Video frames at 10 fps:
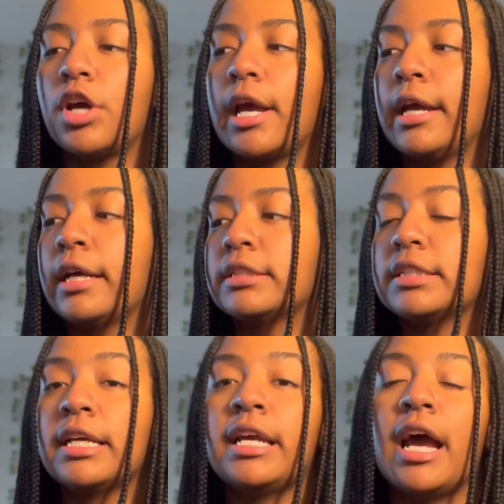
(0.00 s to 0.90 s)
And
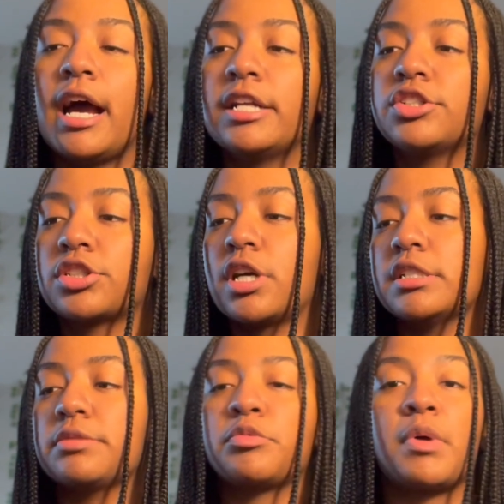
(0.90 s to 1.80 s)
today I just got
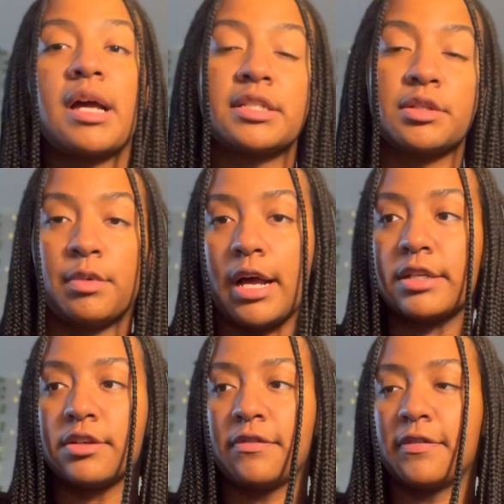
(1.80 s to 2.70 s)
some of my
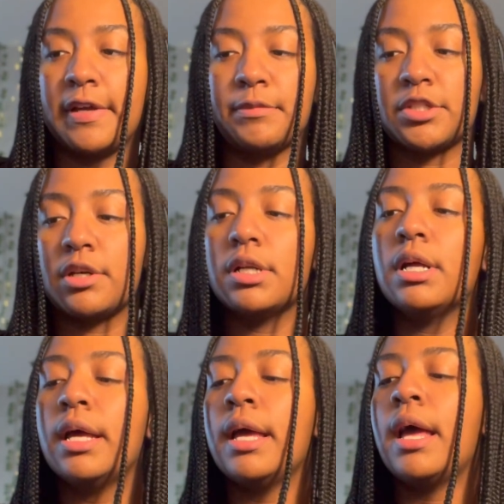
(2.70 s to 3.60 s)
supplies off of Amazon.
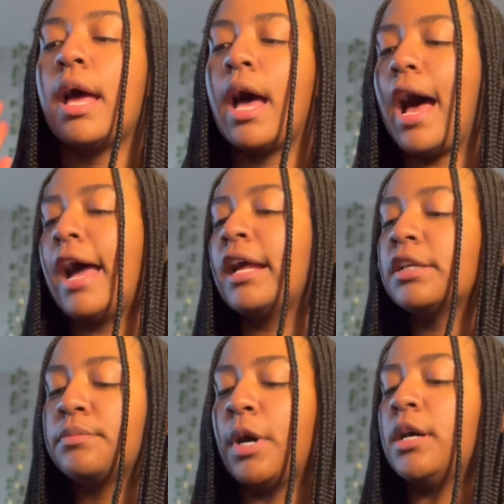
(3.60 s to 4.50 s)
I
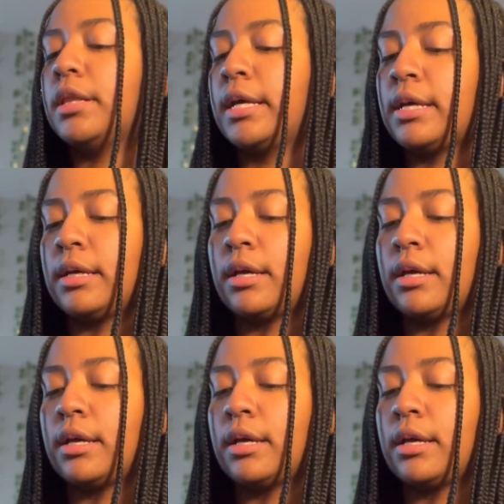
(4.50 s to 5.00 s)
had bought I